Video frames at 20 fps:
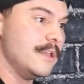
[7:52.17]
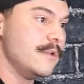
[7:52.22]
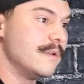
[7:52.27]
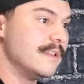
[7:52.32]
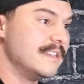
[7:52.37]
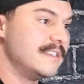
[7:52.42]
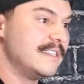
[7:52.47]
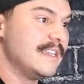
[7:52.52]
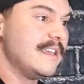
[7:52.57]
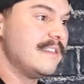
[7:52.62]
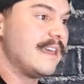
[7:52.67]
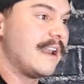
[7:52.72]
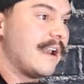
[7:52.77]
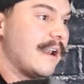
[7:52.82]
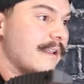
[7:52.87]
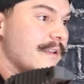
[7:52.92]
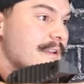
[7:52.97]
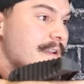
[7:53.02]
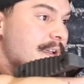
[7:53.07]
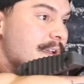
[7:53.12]
You can see that
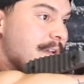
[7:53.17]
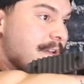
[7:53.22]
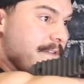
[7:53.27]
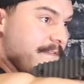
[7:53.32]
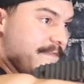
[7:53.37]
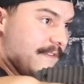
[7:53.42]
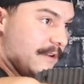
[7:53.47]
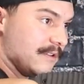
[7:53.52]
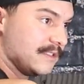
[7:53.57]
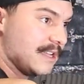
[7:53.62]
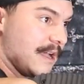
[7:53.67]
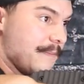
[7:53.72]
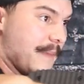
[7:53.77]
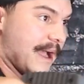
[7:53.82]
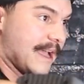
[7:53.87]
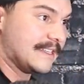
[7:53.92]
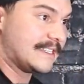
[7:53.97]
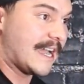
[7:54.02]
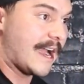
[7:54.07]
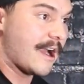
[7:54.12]
it fills up
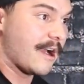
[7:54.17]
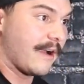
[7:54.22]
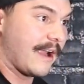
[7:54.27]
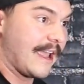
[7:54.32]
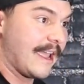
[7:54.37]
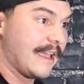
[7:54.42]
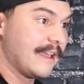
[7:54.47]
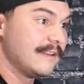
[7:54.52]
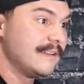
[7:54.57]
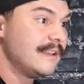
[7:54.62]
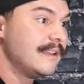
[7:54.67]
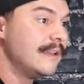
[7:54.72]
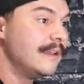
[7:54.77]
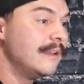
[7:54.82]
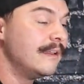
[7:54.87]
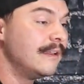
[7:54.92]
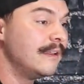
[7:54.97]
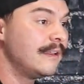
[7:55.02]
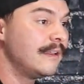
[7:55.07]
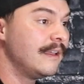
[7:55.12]
my entire hand.
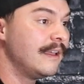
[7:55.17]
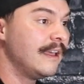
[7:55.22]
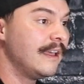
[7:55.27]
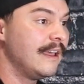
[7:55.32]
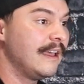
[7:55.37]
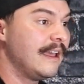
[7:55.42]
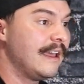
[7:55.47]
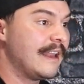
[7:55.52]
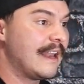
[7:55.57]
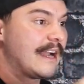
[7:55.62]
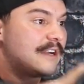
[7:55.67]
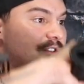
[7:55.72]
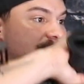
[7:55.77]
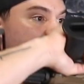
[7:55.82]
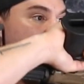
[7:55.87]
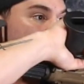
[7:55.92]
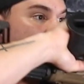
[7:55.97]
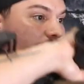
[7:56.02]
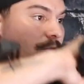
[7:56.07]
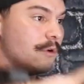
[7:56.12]
Actually,
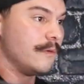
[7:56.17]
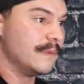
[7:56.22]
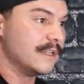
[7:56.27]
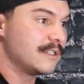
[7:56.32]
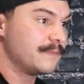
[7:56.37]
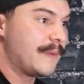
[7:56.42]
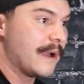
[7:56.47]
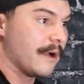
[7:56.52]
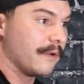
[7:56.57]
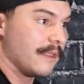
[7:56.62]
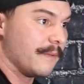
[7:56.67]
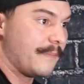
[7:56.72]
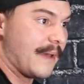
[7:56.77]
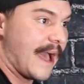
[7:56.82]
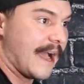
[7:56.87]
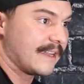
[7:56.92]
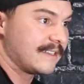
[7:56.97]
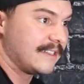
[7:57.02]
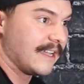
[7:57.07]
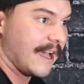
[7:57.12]
I've got room to spare on the
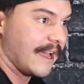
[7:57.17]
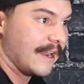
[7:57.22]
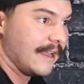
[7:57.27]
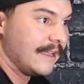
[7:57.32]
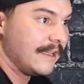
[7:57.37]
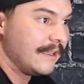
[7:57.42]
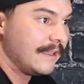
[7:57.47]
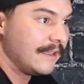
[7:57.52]
back side.